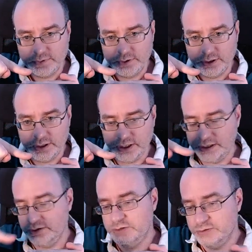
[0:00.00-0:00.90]
And
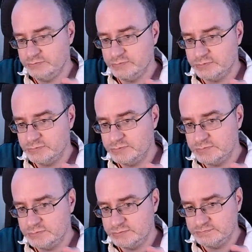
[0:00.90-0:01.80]
then you
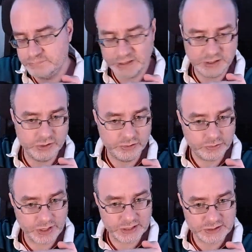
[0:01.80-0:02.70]
make it go
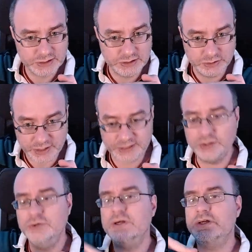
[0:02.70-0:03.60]
quieter, you let
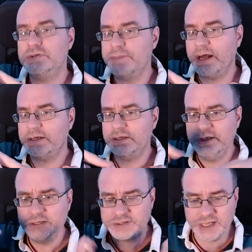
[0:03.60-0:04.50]
go, it goes back.
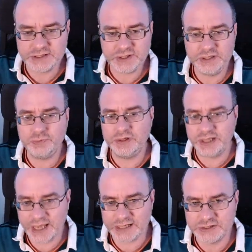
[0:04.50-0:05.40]
So that's kind of what
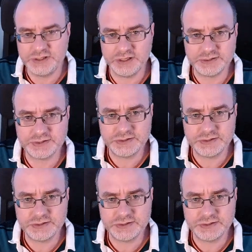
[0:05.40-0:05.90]
latch does.